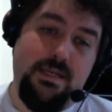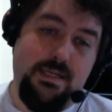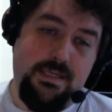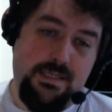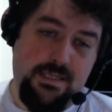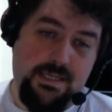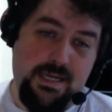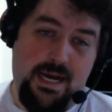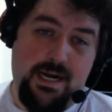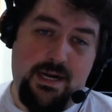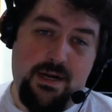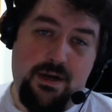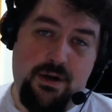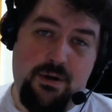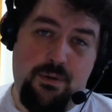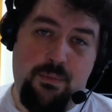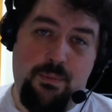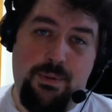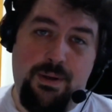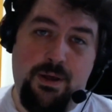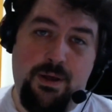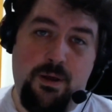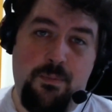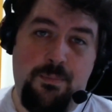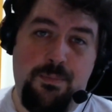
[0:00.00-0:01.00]
Docker would
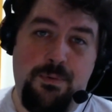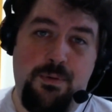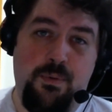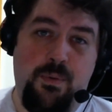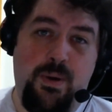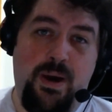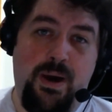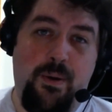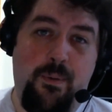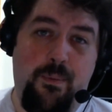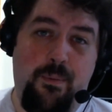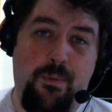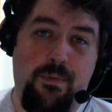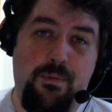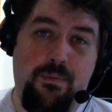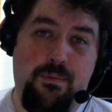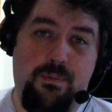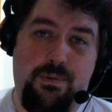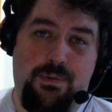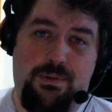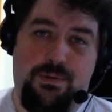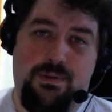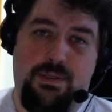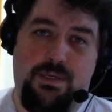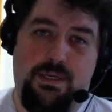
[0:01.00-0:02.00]
help you out
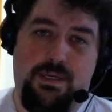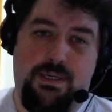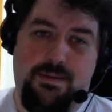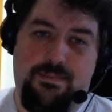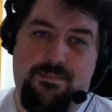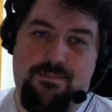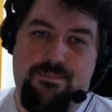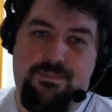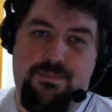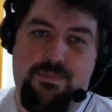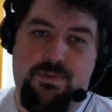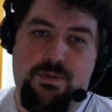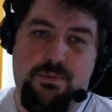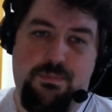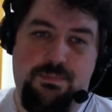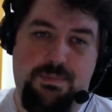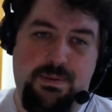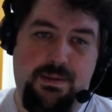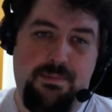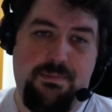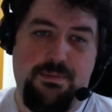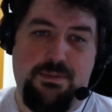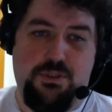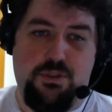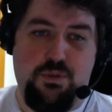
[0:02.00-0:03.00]
with be
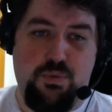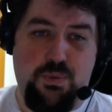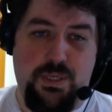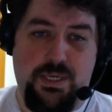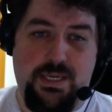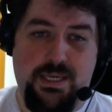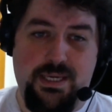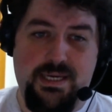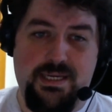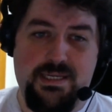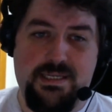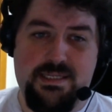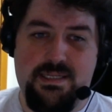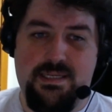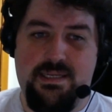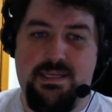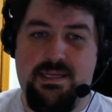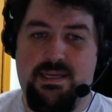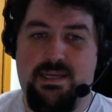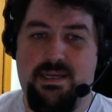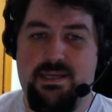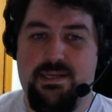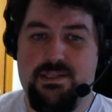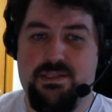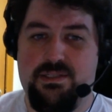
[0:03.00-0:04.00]
able to tweak it,
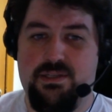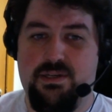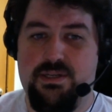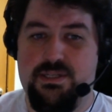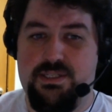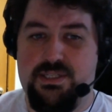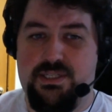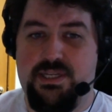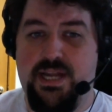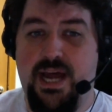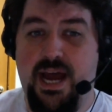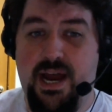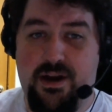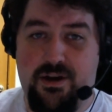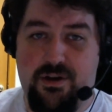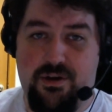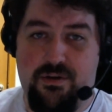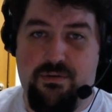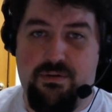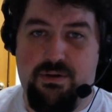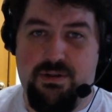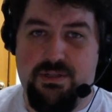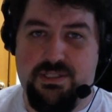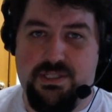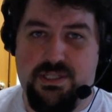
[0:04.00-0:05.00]
and as long as Docker
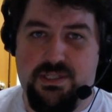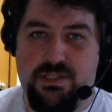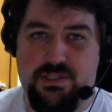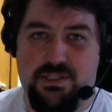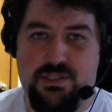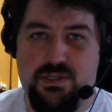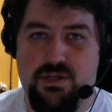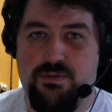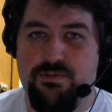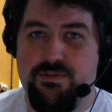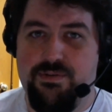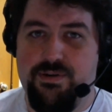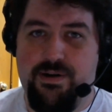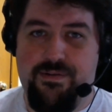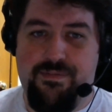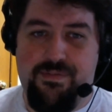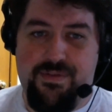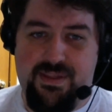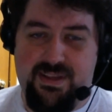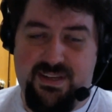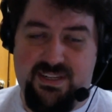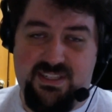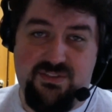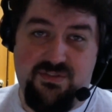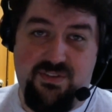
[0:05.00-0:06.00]
runs on the server,
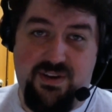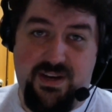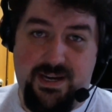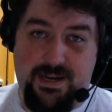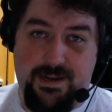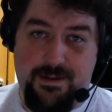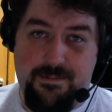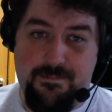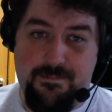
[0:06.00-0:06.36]
everything's fine.